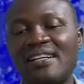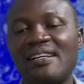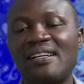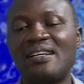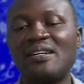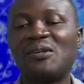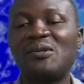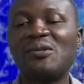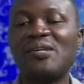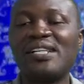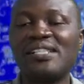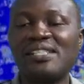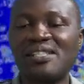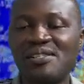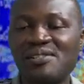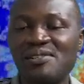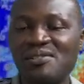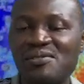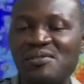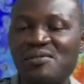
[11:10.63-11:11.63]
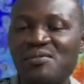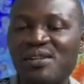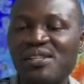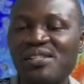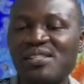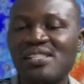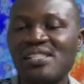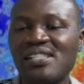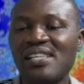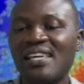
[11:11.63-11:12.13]
Orientation,
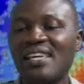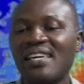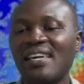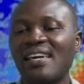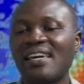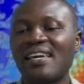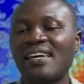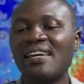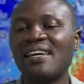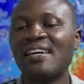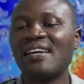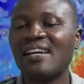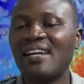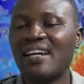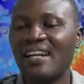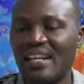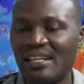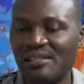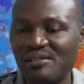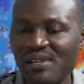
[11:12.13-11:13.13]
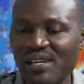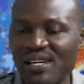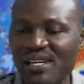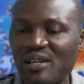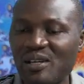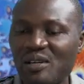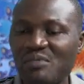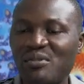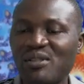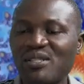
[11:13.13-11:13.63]
Chris Ihe Are,
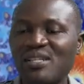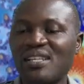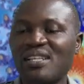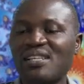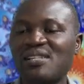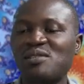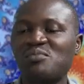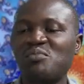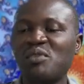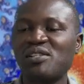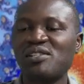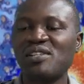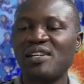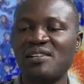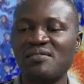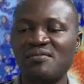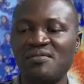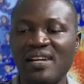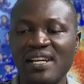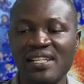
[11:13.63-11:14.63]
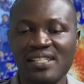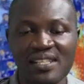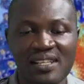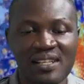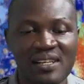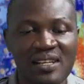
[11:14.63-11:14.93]
Obaseki Special Advisor